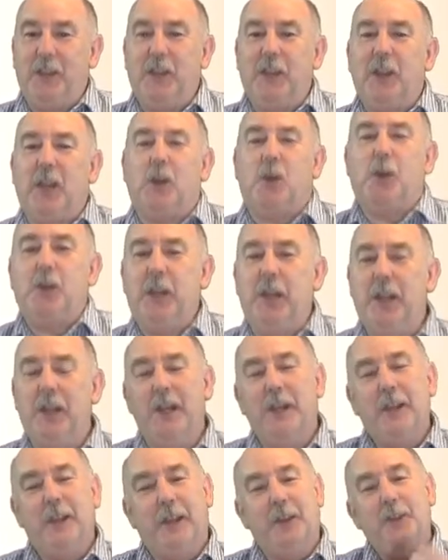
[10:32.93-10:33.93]
they're
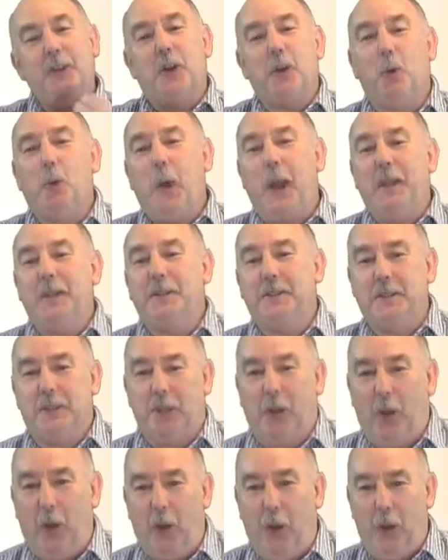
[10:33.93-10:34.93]
not a waste of
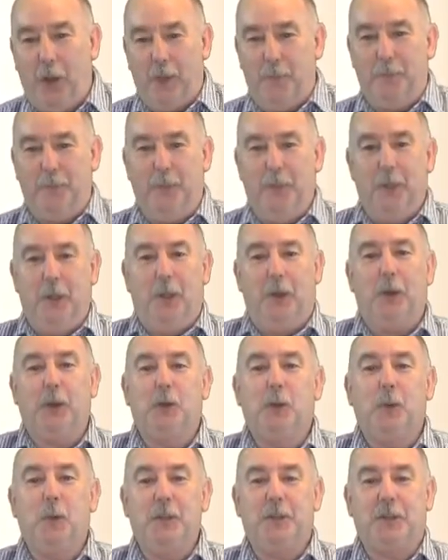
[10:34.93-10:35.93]
time. I
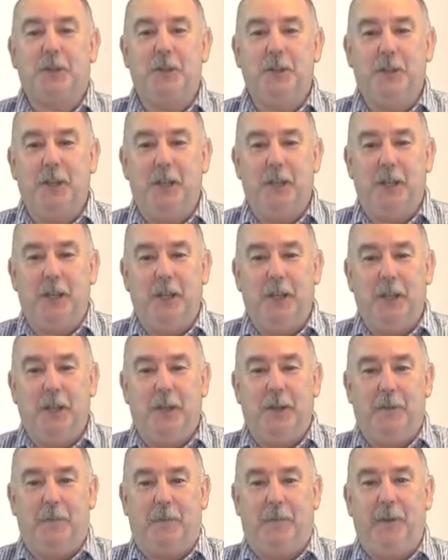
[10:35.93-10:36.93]
question their
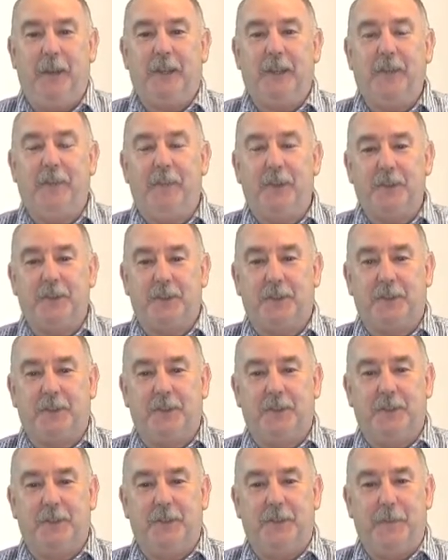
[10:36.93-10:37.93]

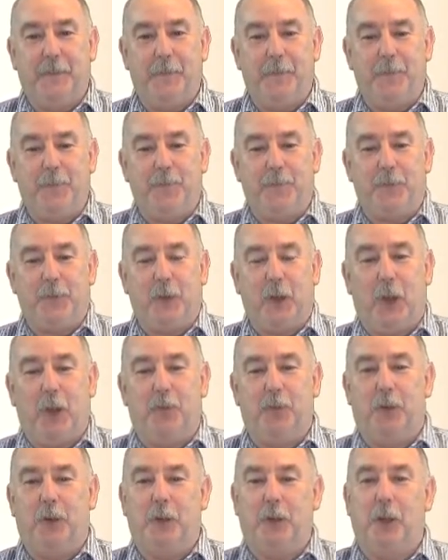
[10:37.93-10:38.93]
effectiveness
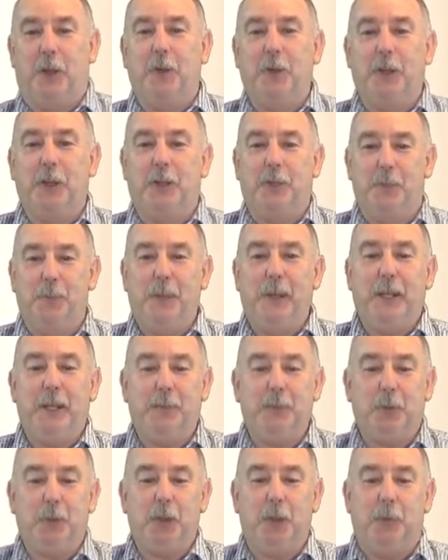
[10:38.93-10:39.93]
over a longer to a
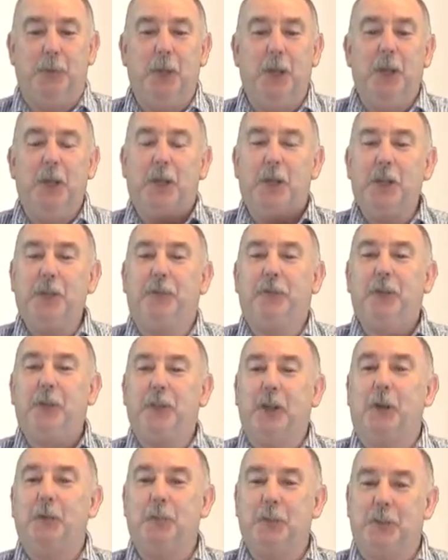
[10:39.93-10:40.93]
medium term if you
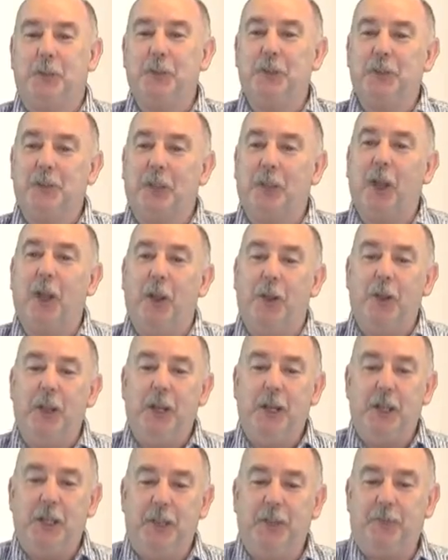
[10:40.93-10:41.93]
don't reduce the load
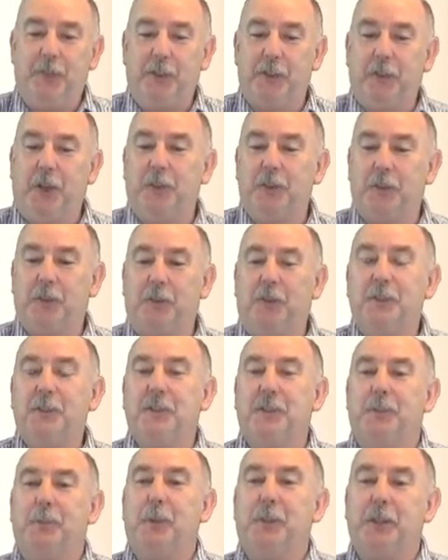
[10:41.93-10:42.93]
and if you don't increase
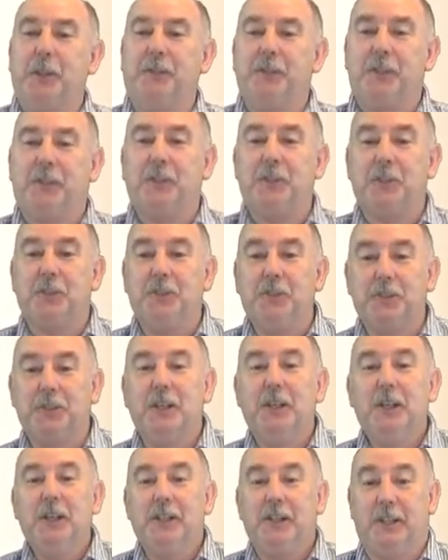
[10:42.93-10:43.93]
the ability of the tissues
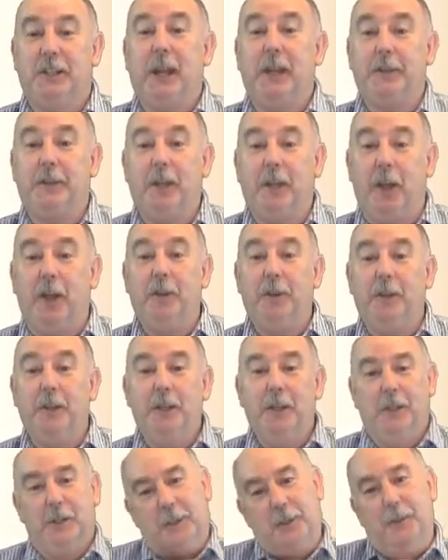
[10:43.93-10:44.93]
to take the load.
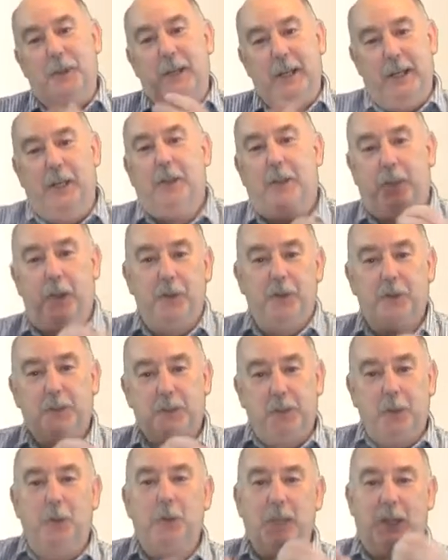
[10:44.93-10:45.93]
To me, those
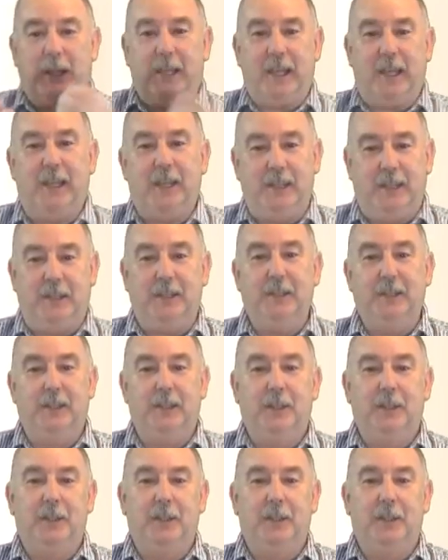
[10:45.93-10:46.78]
two are the key,